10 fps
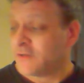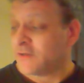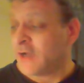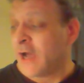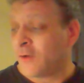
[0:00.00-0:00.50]

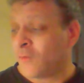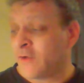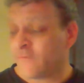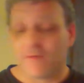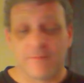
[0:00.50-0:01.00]
got
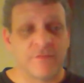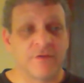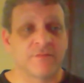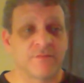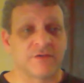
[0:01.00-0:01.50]
away from
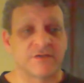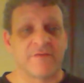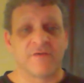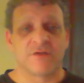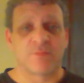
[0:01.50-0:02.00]
the
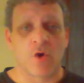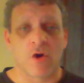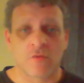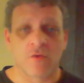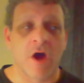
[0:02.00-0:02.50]
70s
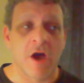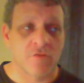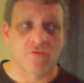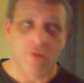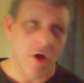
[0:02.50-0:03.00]
prog
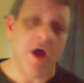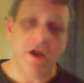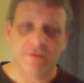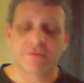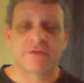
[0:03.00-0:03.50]

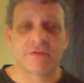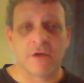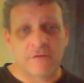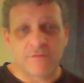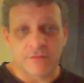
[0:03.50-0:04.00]
rock
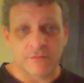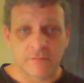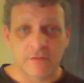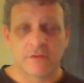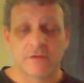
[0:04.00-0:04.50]
stuff. And
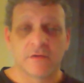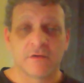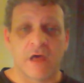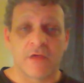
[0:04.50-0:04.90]
I,